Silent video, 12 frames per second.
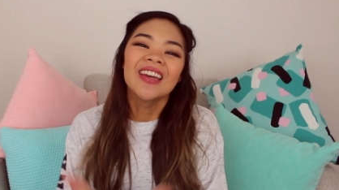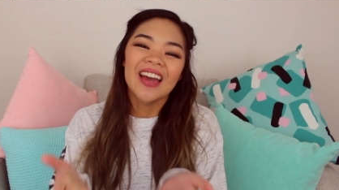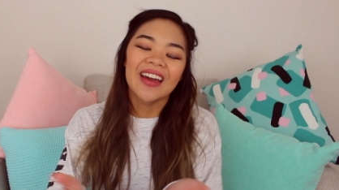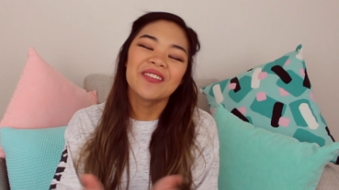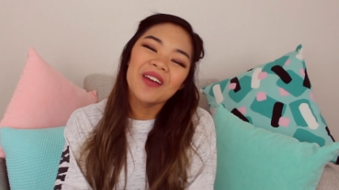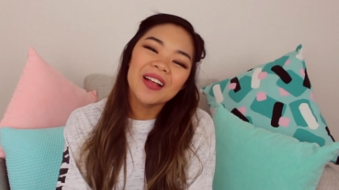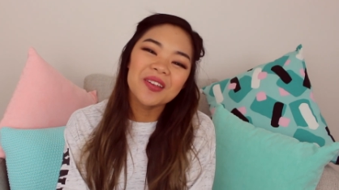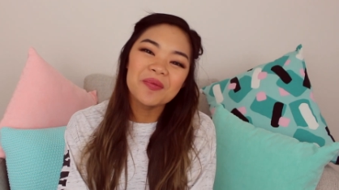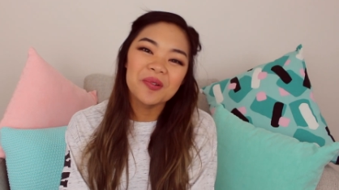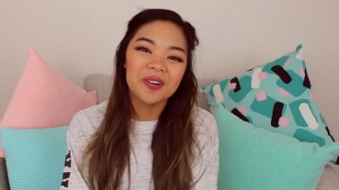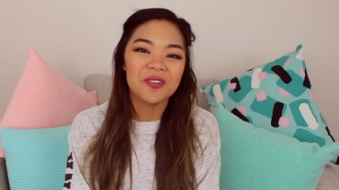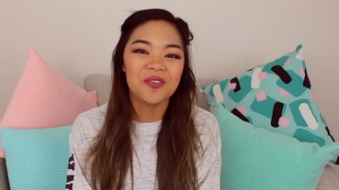and
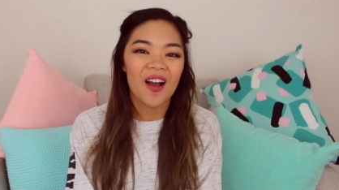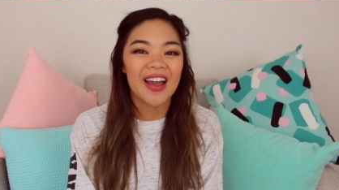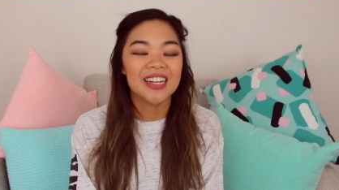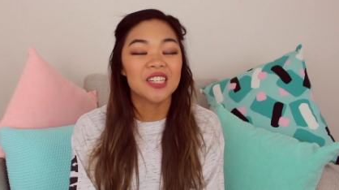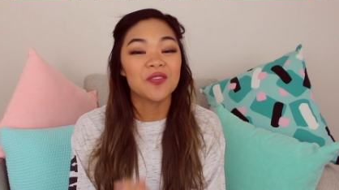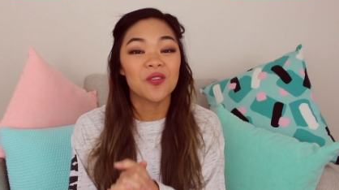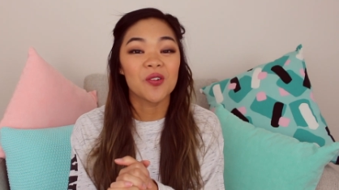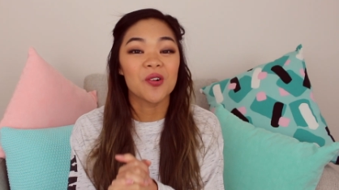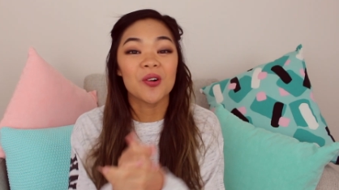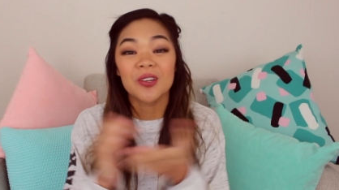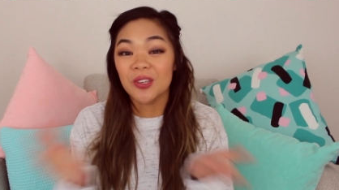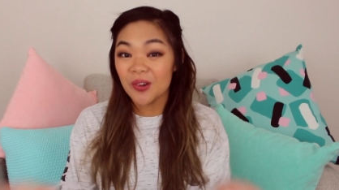valuable advice
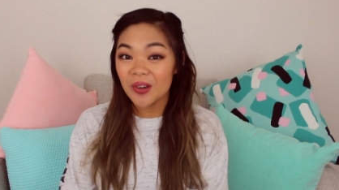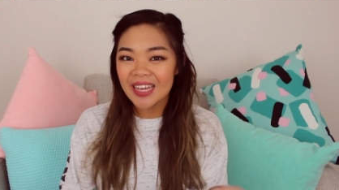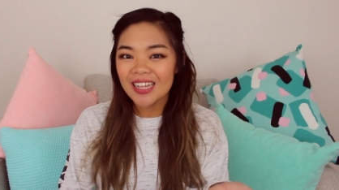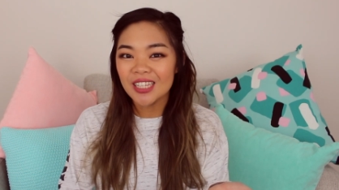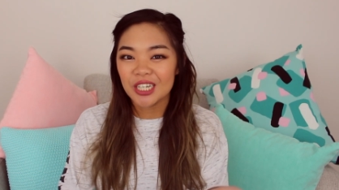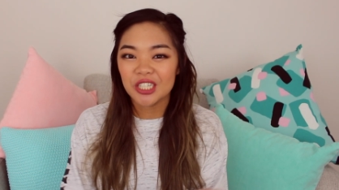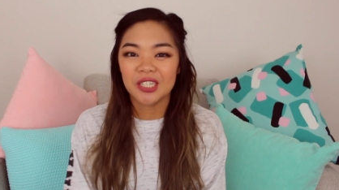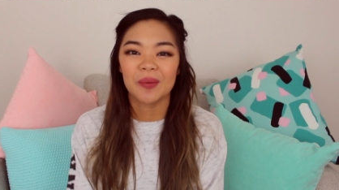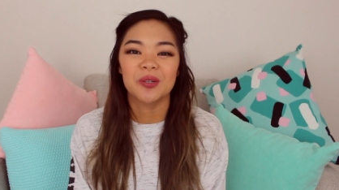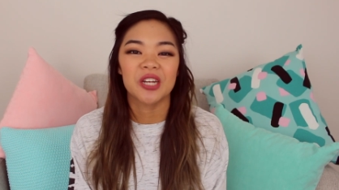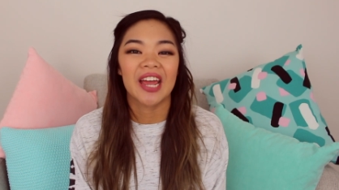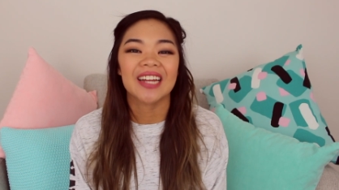for your English
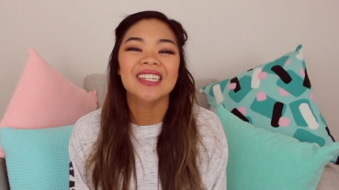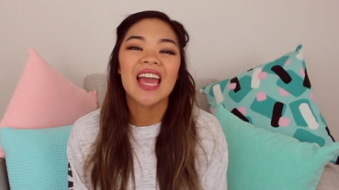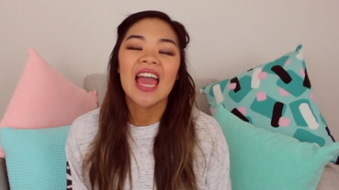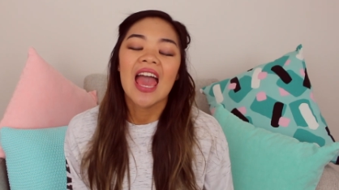subject.